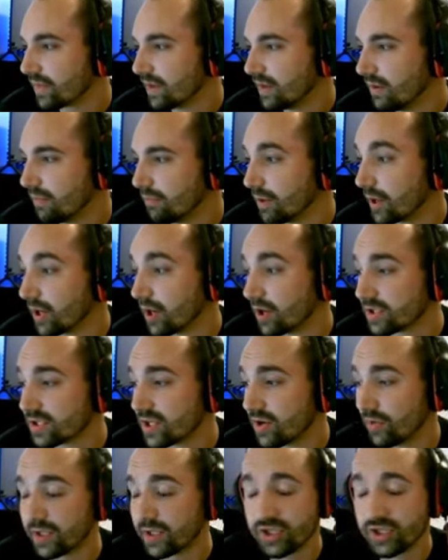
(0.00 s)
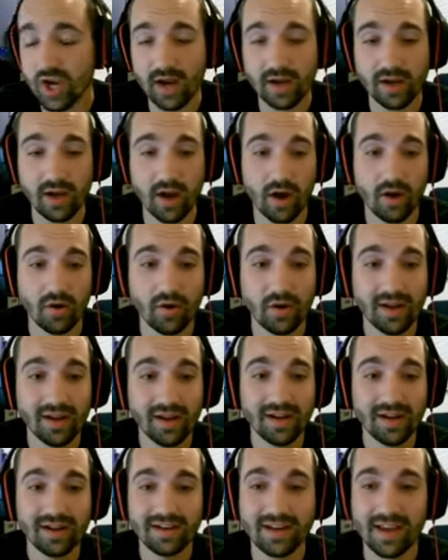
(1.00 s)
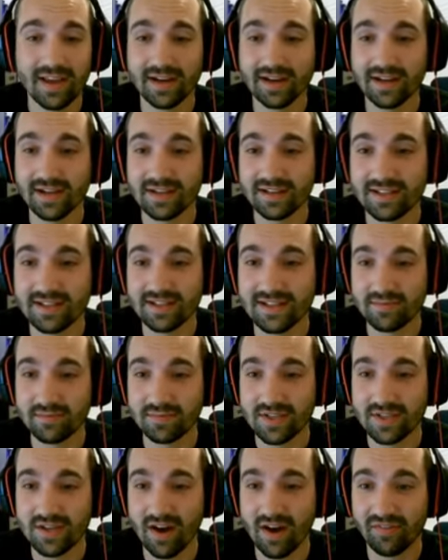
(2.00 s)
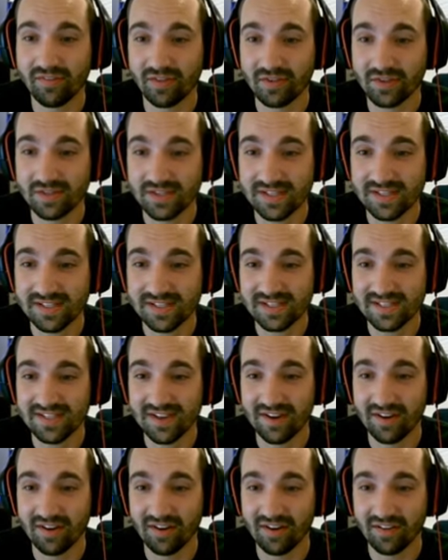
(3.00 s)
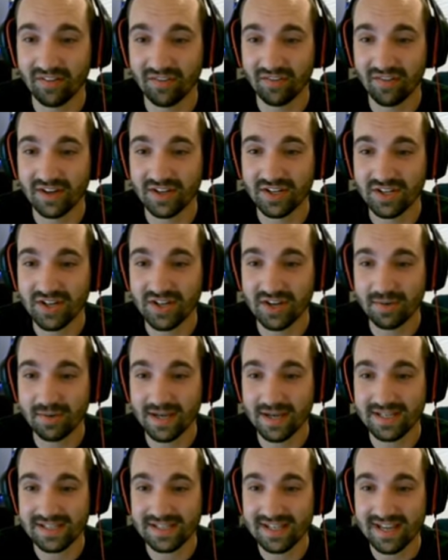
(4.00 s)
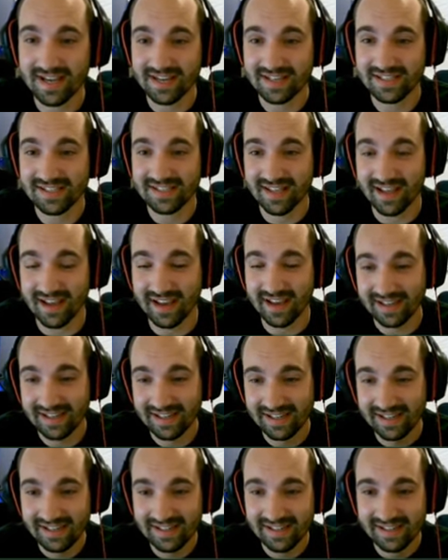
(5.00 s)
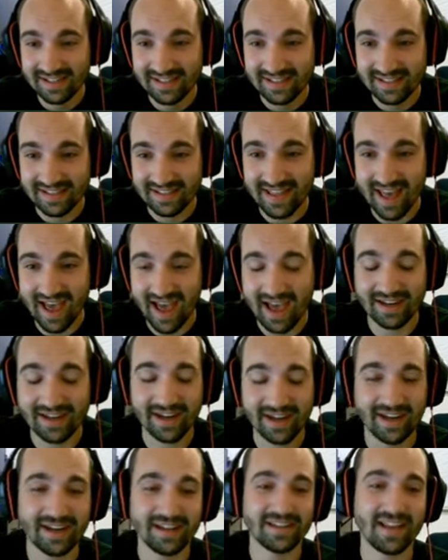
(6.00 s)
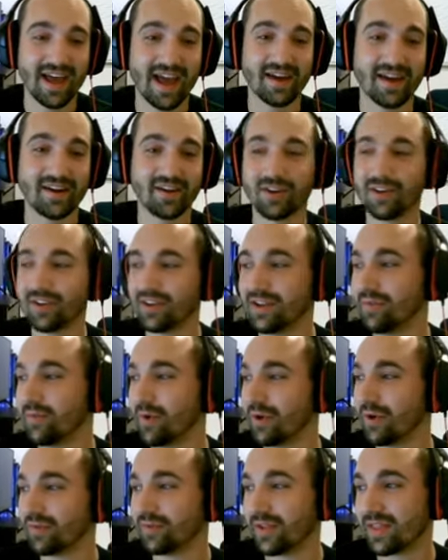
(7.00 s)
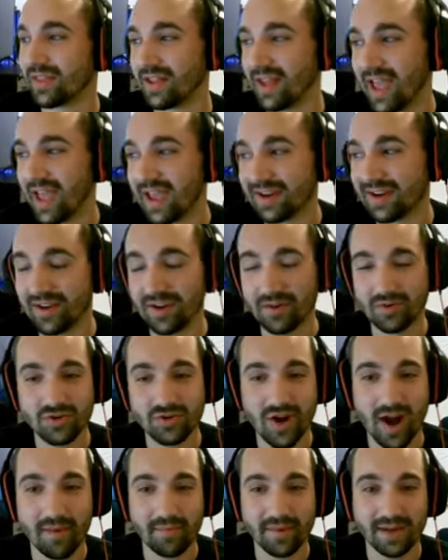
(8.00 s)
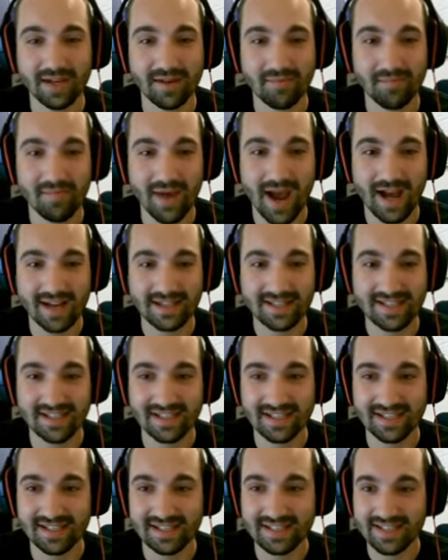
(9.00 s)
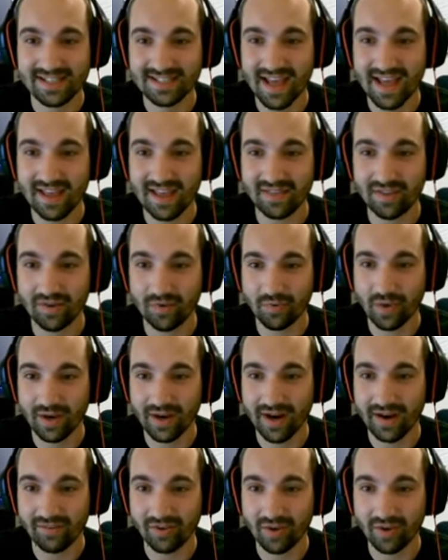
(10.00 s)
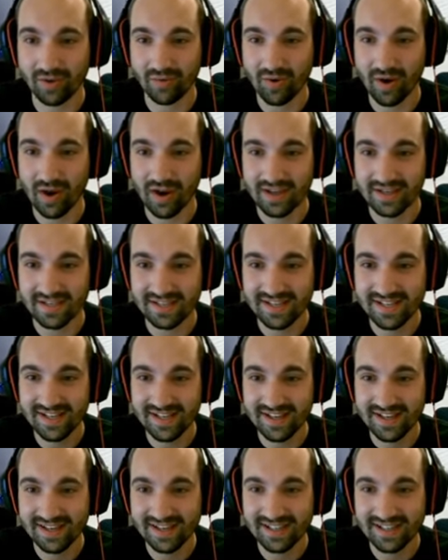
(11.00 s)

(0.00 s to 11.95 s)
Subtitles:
But also with Checo getting into some scuffles and still finishing P6, like that early one with Lando dropping him back to 10th or whatever it was.